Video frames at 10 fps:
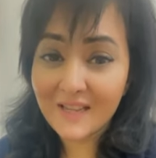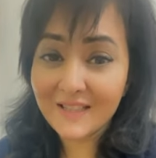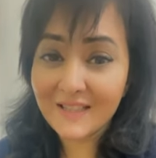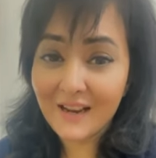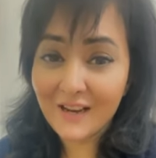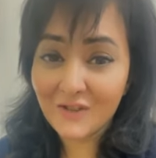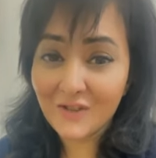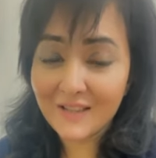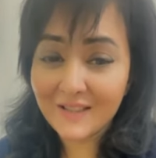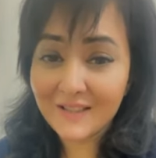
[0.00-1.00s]
and hydrate
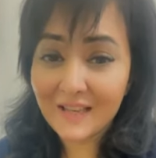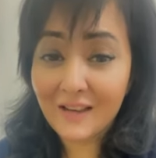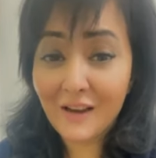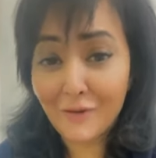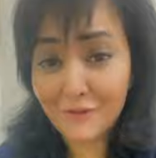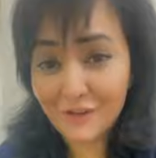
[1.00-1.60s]
the skin after the